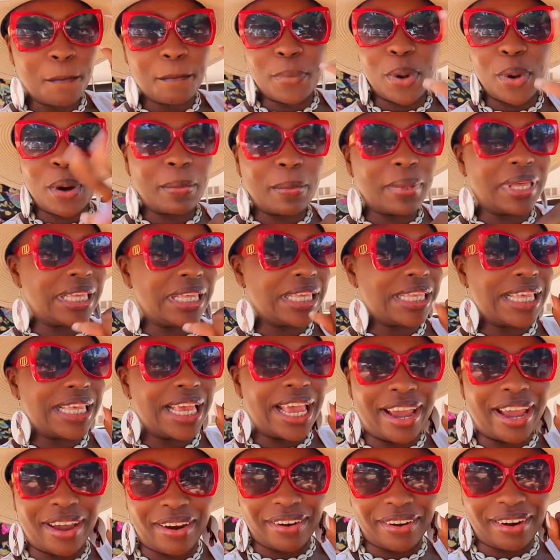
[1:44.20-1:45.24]
Mommy is
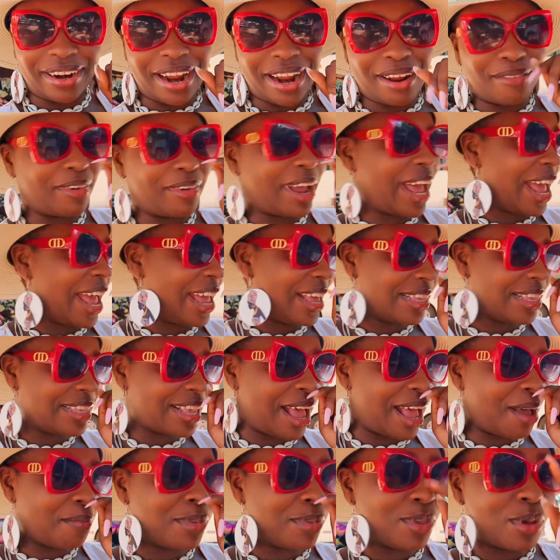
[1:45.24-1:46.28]
here, guys.
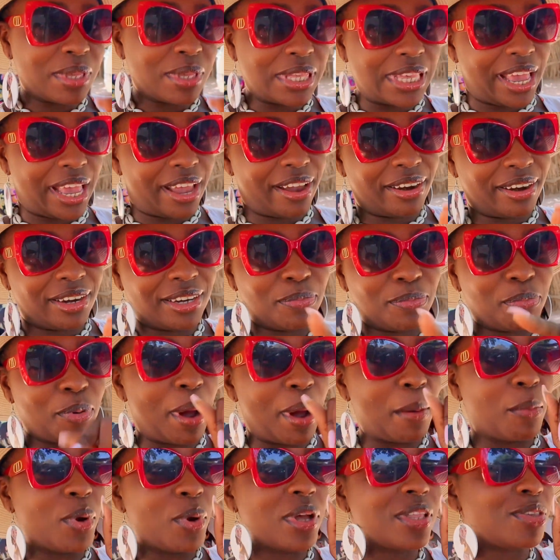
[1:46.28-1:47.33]
I'm so scared,
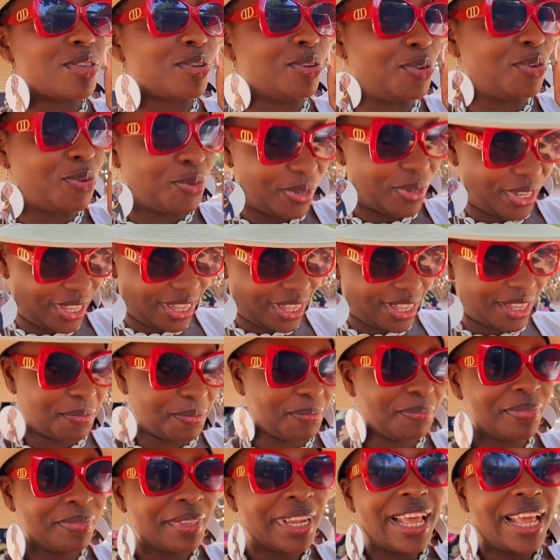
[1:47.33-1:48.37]
but I'm going to do it.
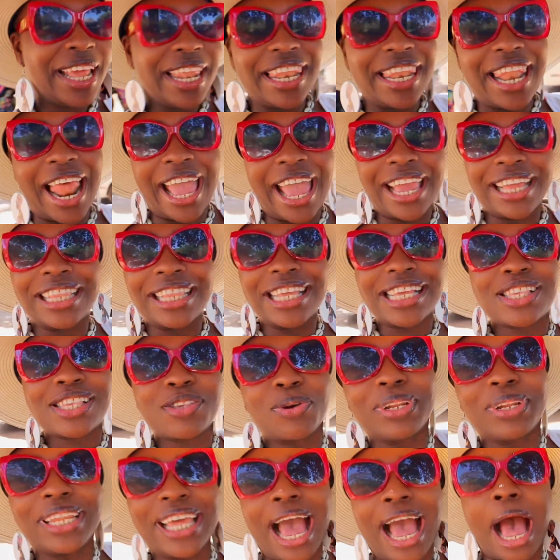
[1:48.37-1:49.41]
Like,
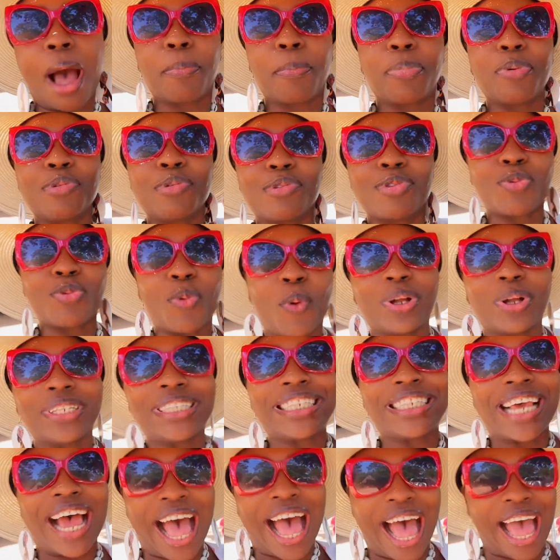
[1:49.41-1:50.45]
this only happens
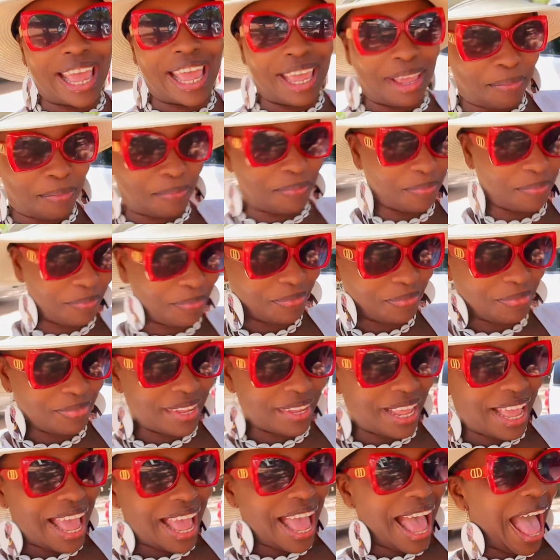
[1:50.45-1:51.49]
one time.
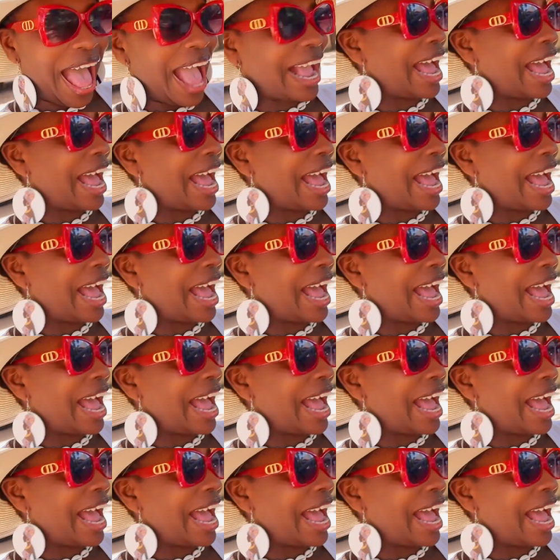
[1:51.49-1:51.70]
Yeah.